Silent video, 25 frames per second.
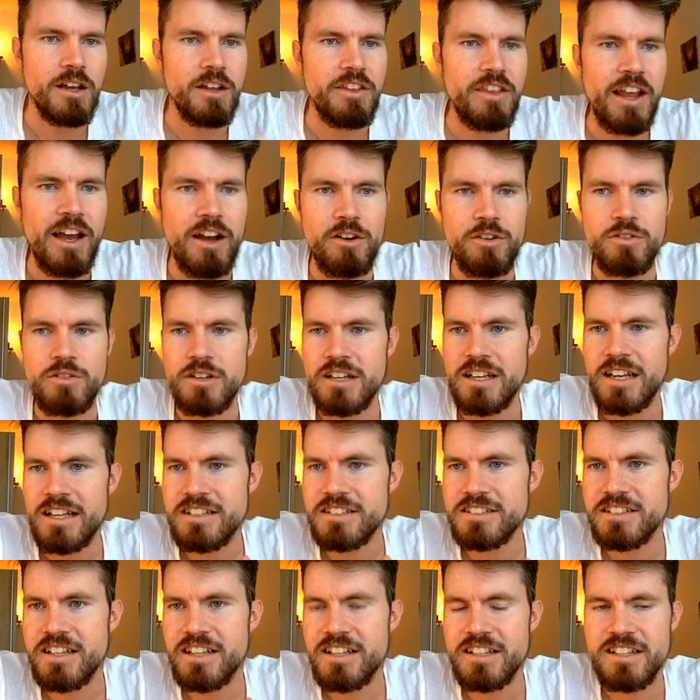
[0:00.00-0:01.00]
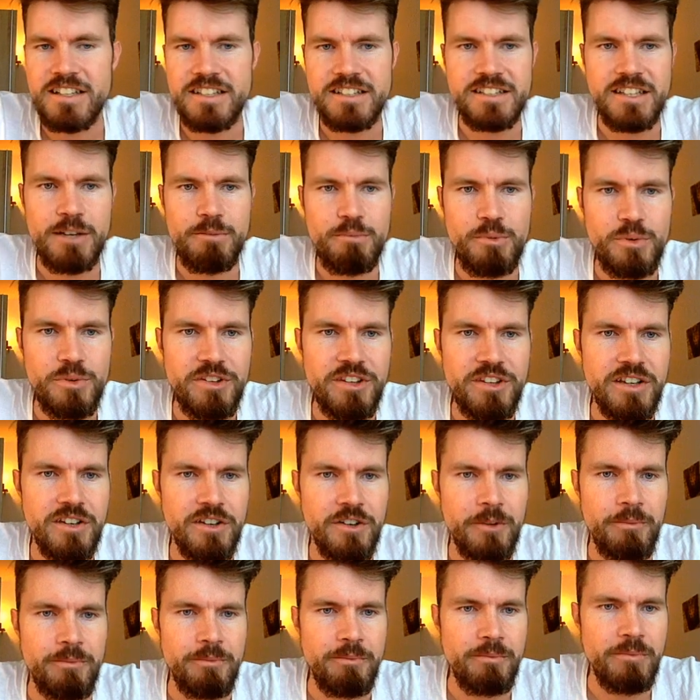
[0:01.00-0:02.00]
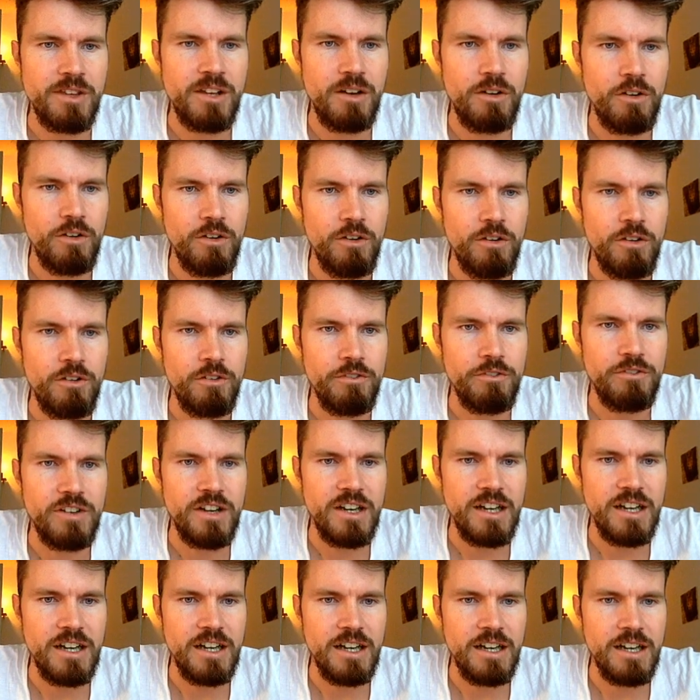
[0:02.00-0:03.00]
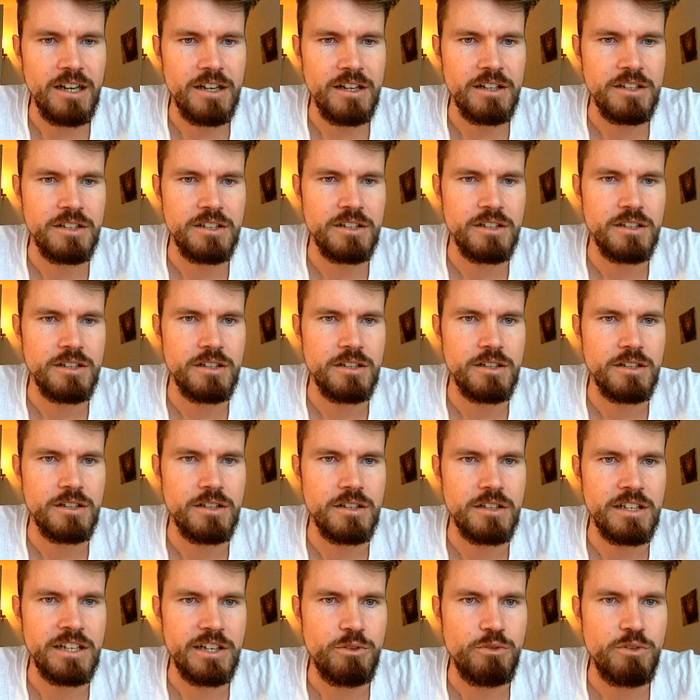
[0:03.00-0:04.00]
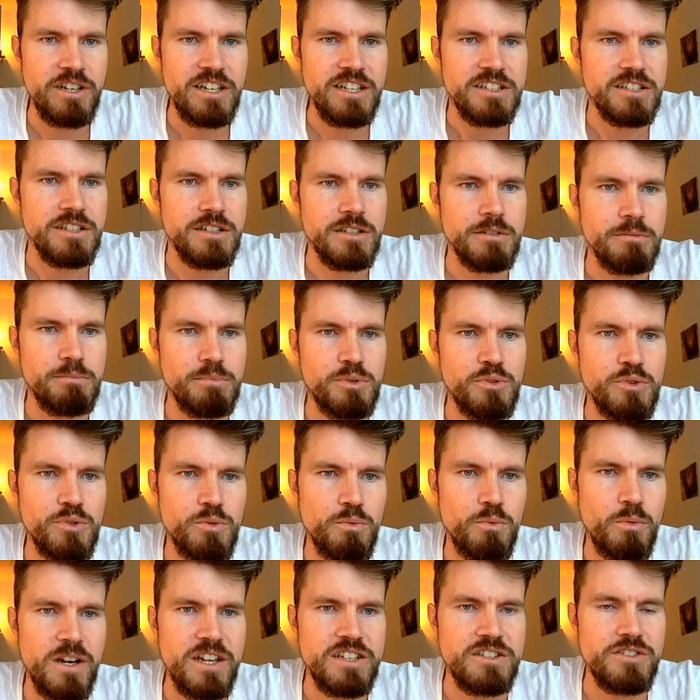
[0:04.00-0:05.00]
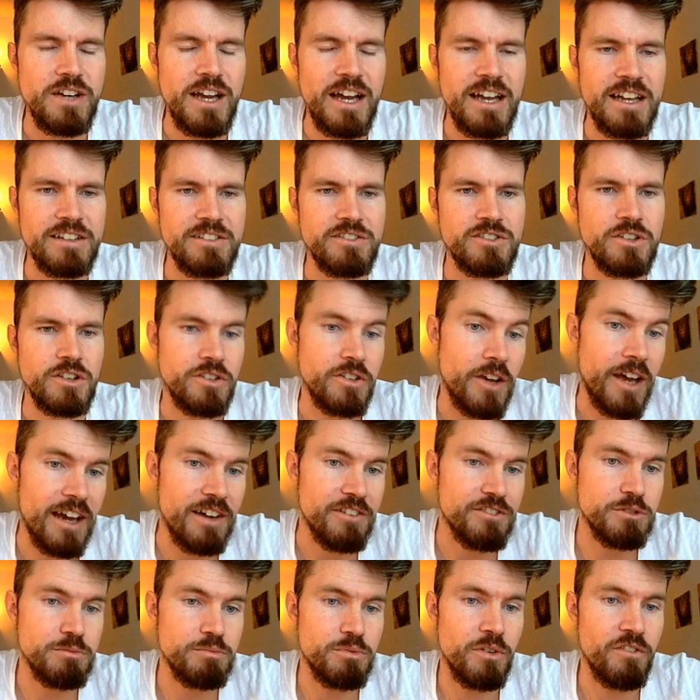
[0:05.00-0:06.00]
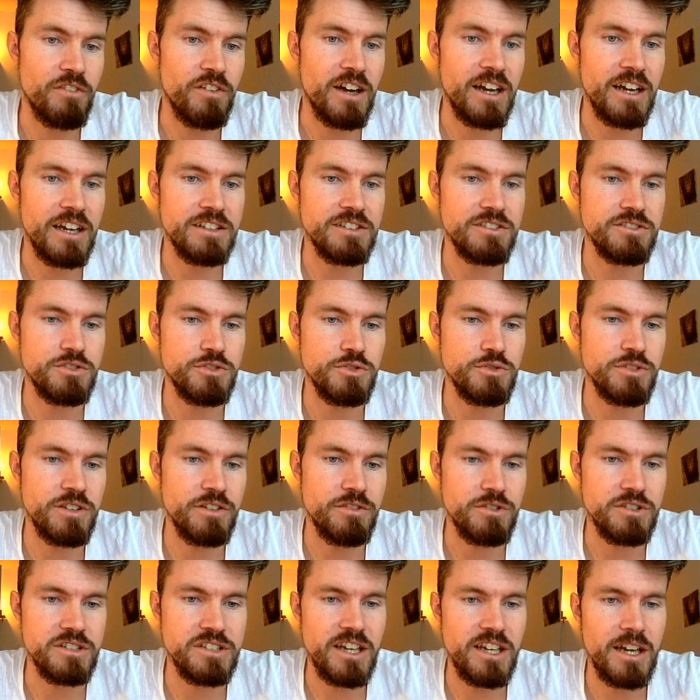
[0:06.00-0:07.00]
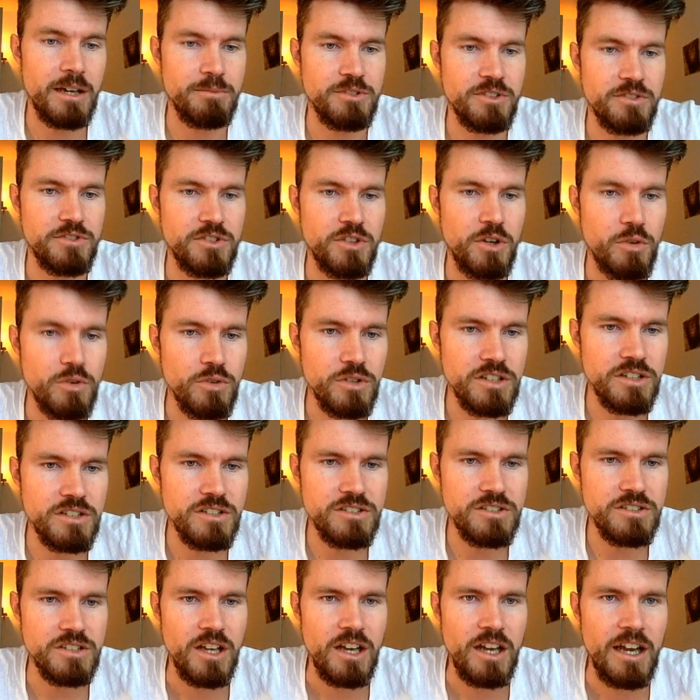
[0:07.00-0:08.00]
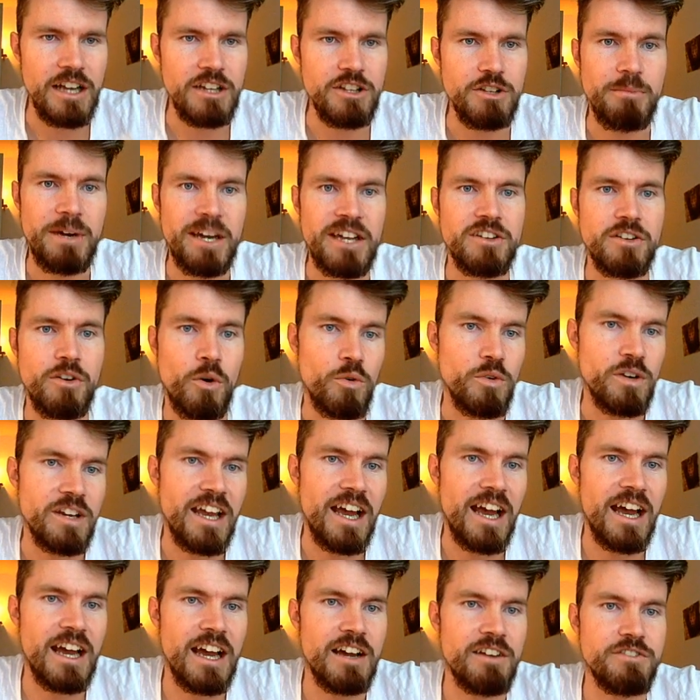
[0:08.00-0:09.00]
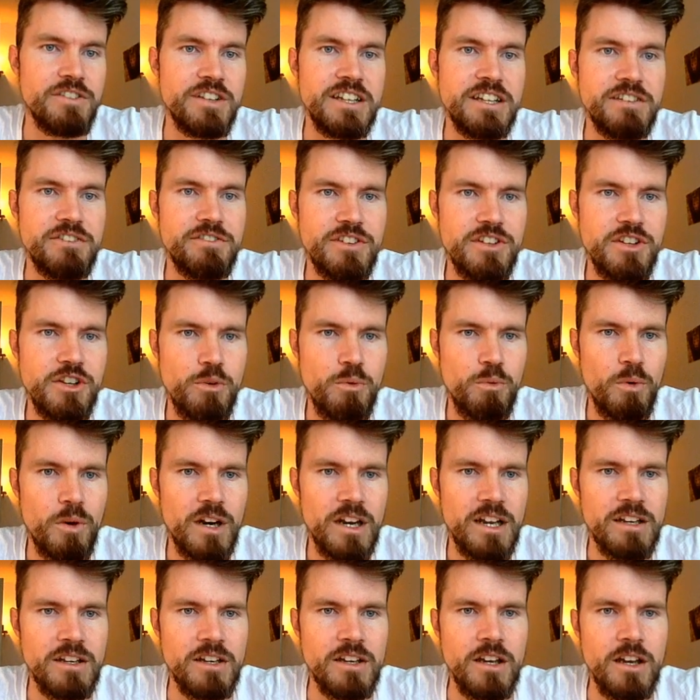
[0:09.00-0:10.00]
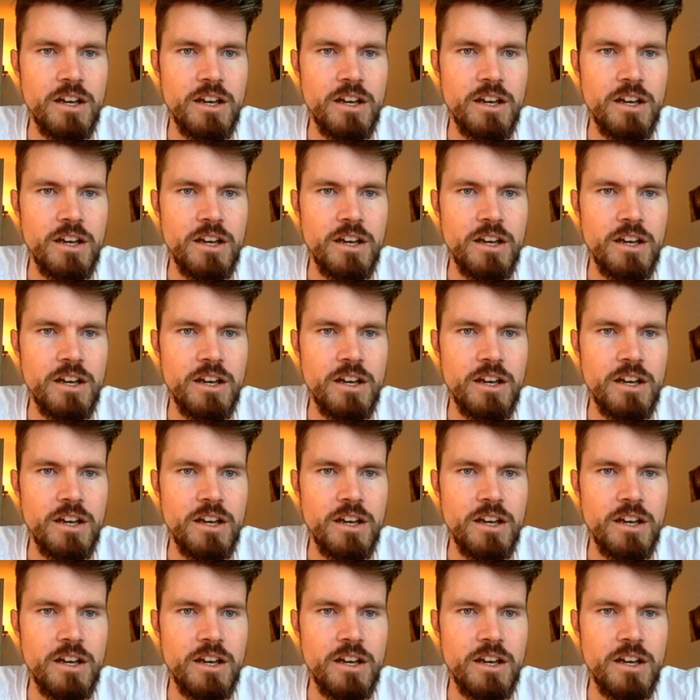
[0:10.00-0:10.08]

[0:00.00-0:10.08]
Now, let's take an example here of uh, liquidity pool where you had you have to provide two different types of tokens, and you might only have E T H in your wallet.